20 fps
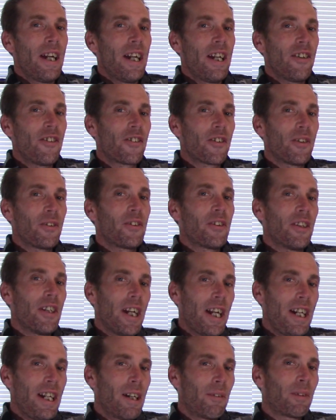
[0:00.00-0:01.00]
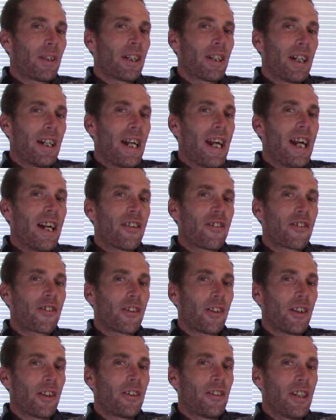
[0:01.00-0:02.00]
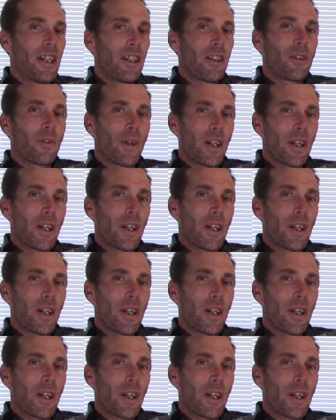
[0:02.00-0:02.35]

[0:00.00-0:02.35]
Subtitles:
and so today I'm going to answer 10